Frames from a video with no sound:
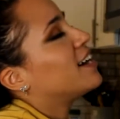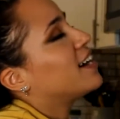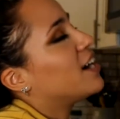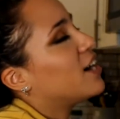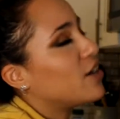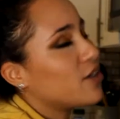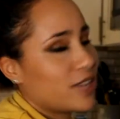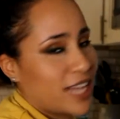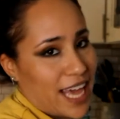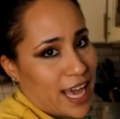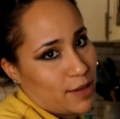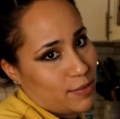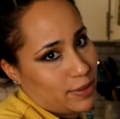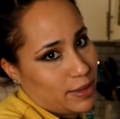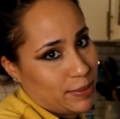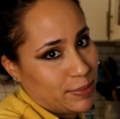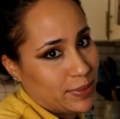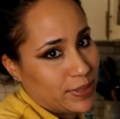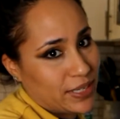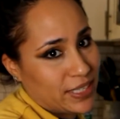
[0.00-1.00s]
Okay,
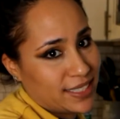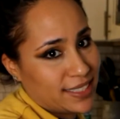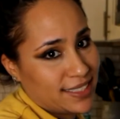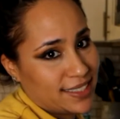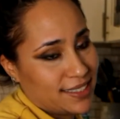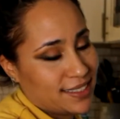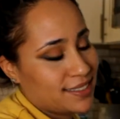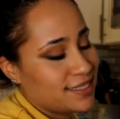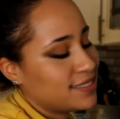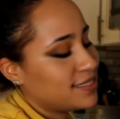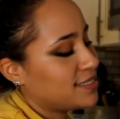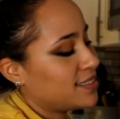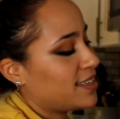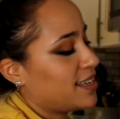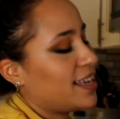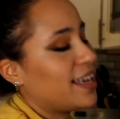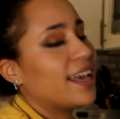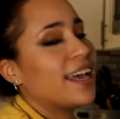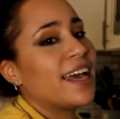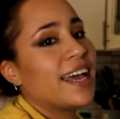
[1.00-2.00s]
people.
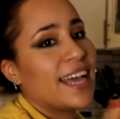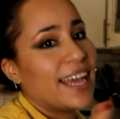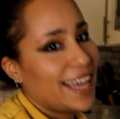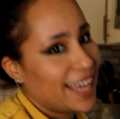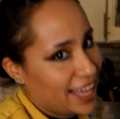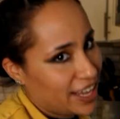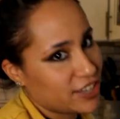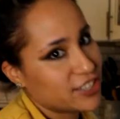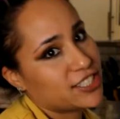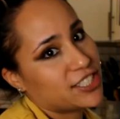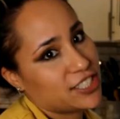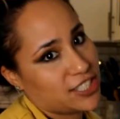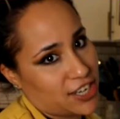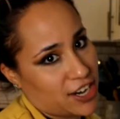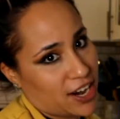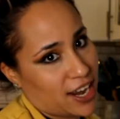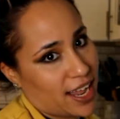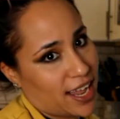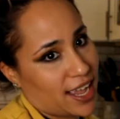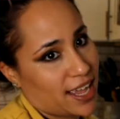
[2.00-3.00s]
Here's the
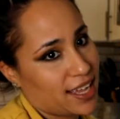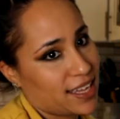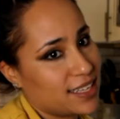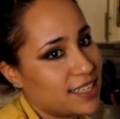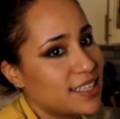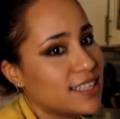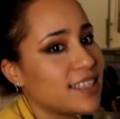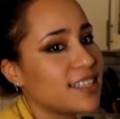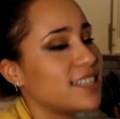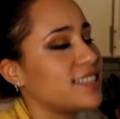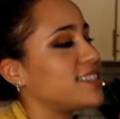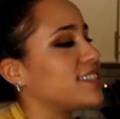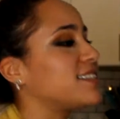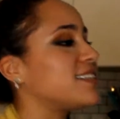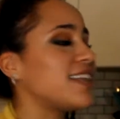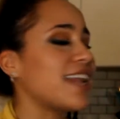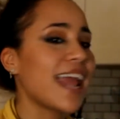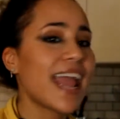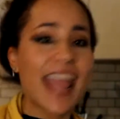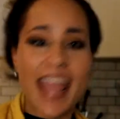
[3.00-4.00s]
turkey. This is
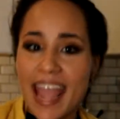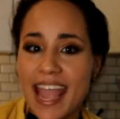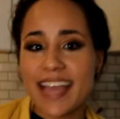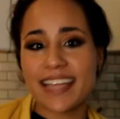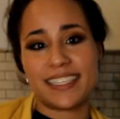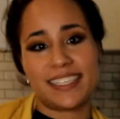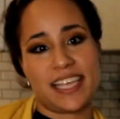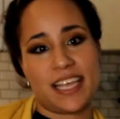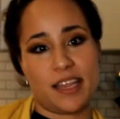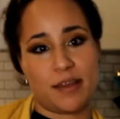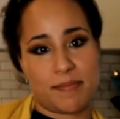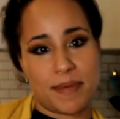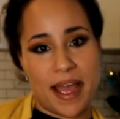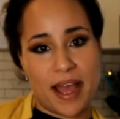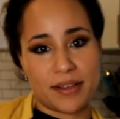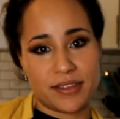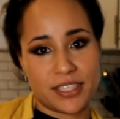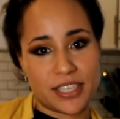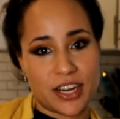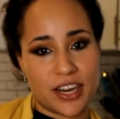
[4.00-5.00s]
an
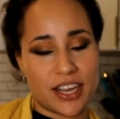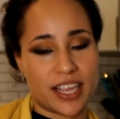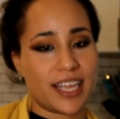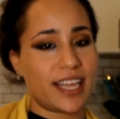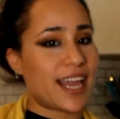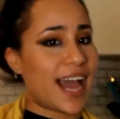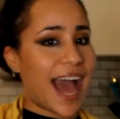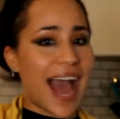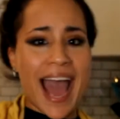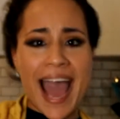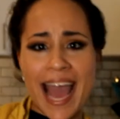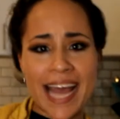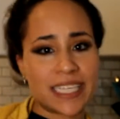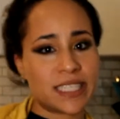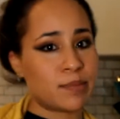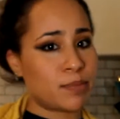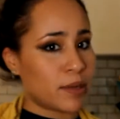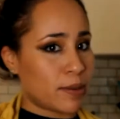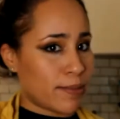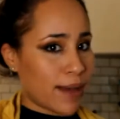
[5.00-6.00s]
18-pound turkey. I had
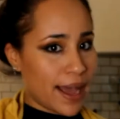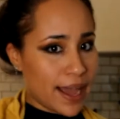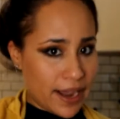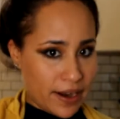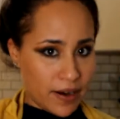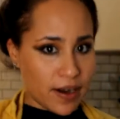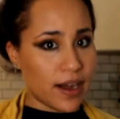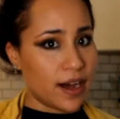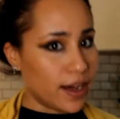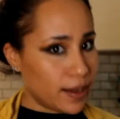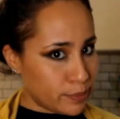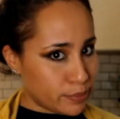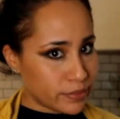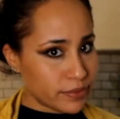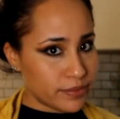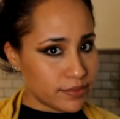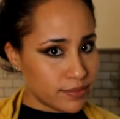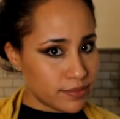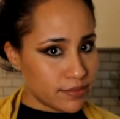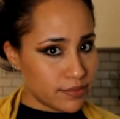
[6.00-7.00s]
to put my hair up.
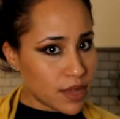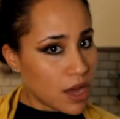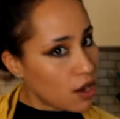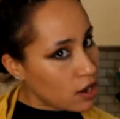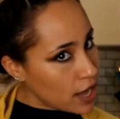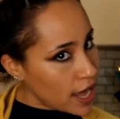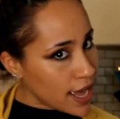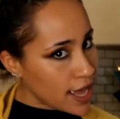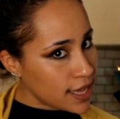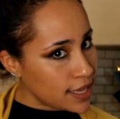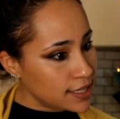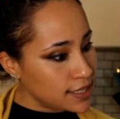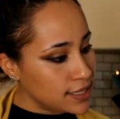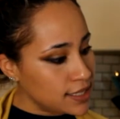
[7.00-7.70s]
Okay?